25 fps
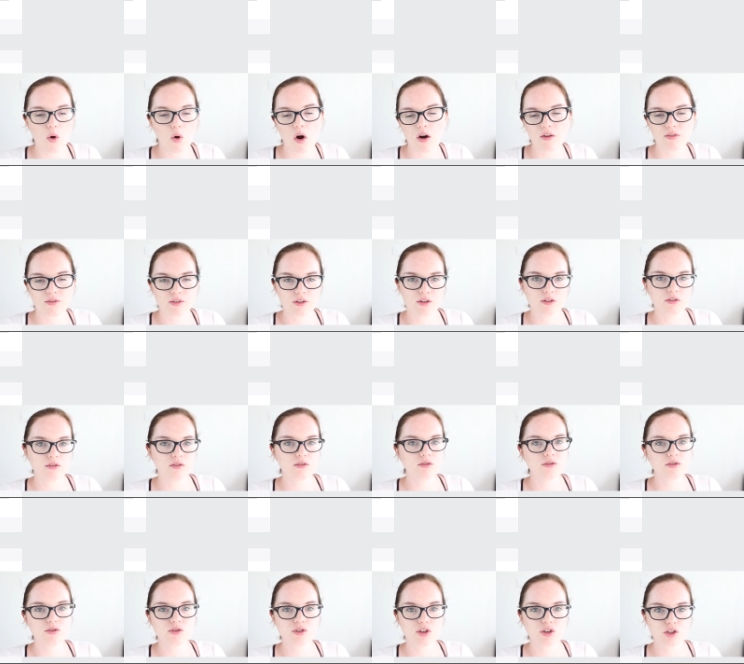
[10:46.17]
often
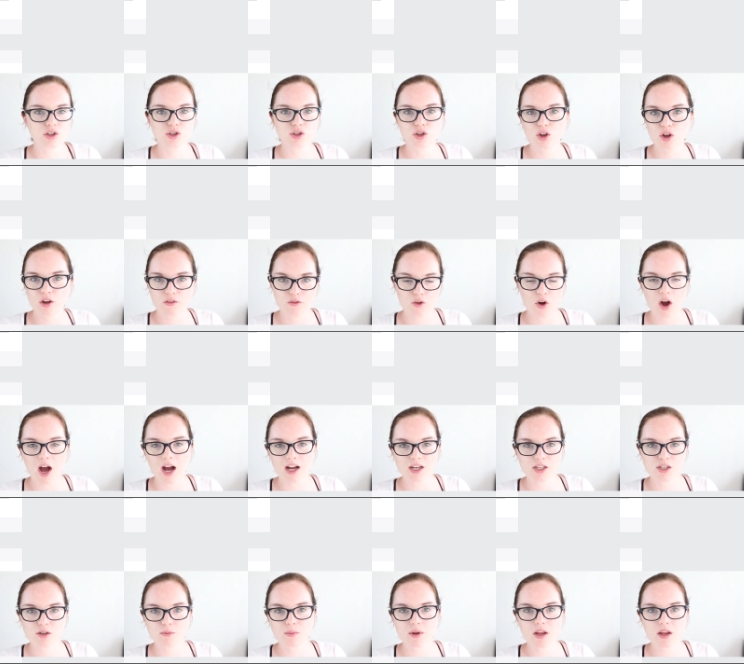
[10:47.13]
to serve your
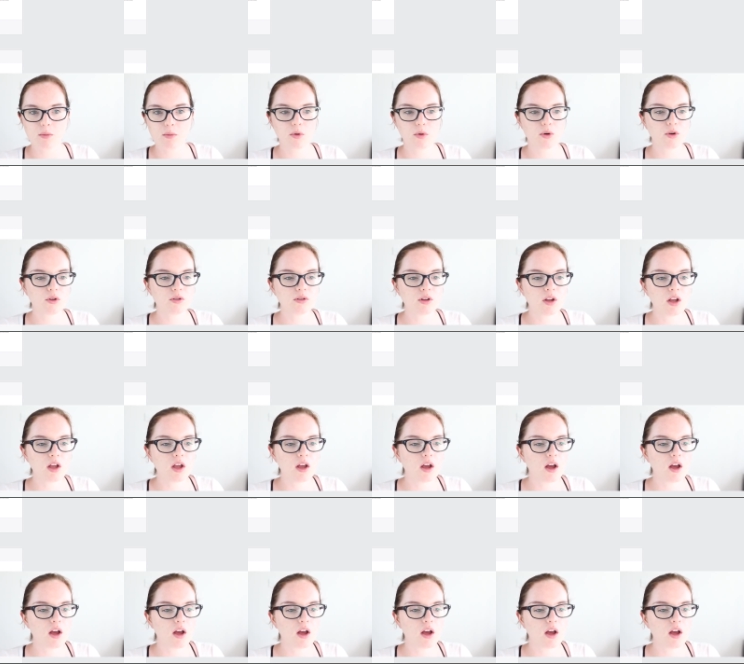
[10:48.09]
ad to people,